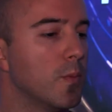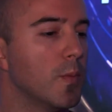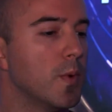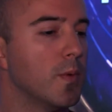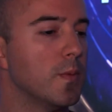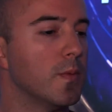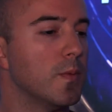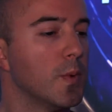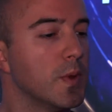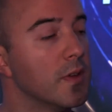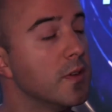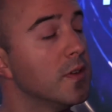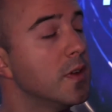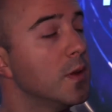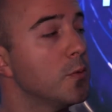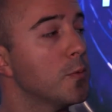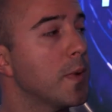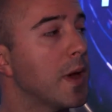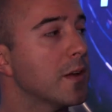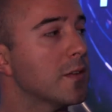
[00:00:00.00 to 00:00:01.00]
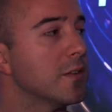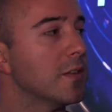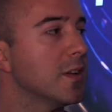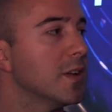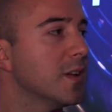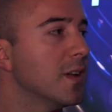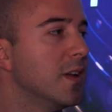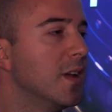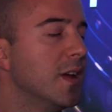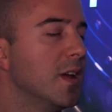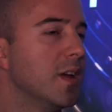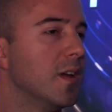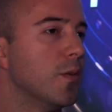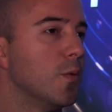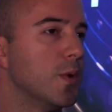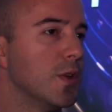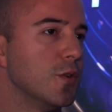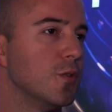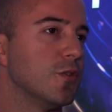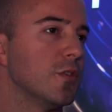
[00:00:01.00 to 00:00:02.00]
when the team's passionate,
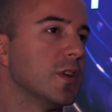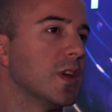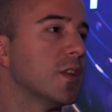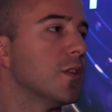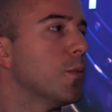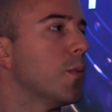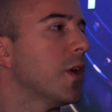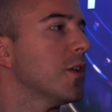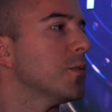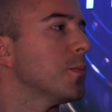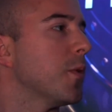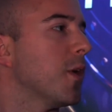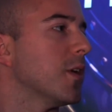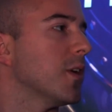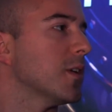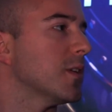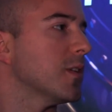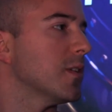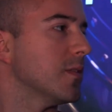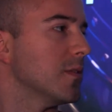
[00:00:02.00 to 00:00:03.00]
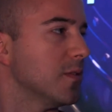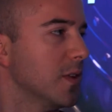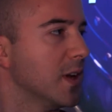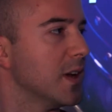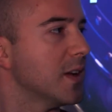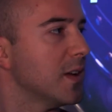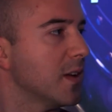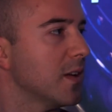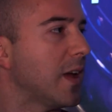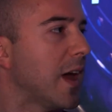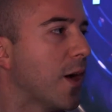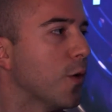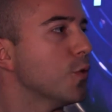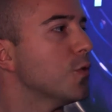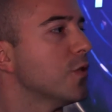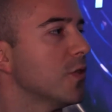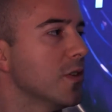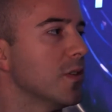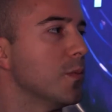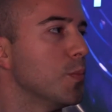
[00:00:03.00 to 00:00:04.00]
we usually get the best product like
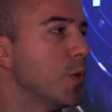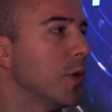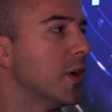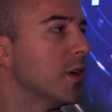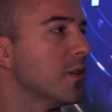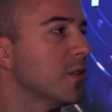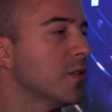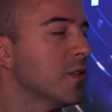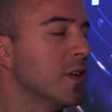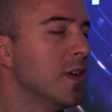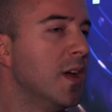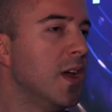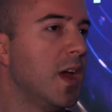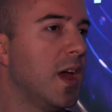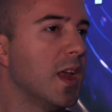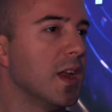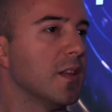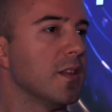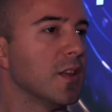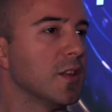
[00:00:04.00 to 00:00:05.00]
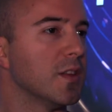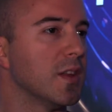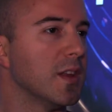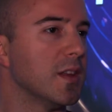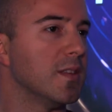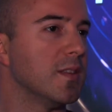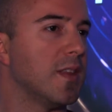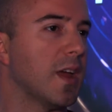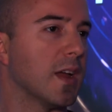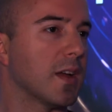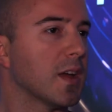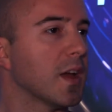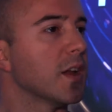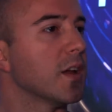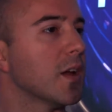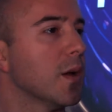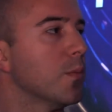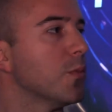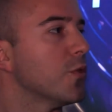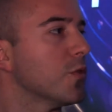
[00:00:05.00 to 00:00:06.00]
out to the players, and I think that kind
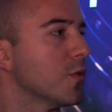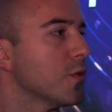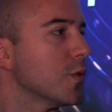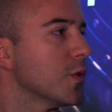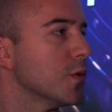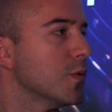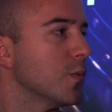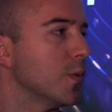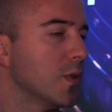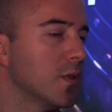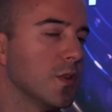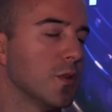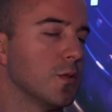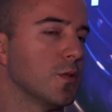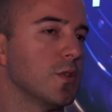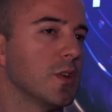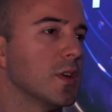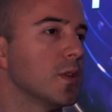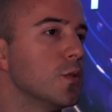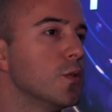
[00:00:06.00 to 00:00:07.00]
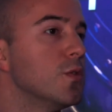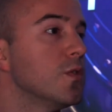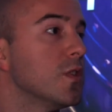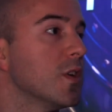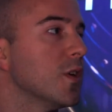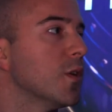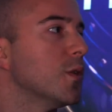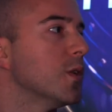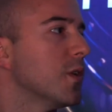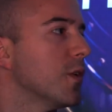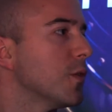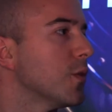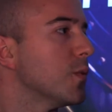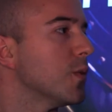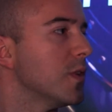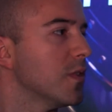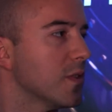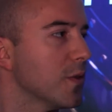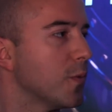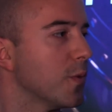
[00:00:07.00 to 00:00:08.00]
of comes through with heroes like Lucio and other
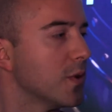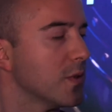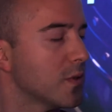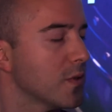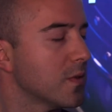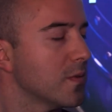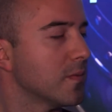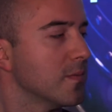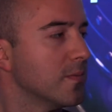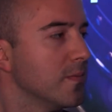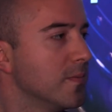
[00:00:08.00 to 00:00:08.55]
recent ones.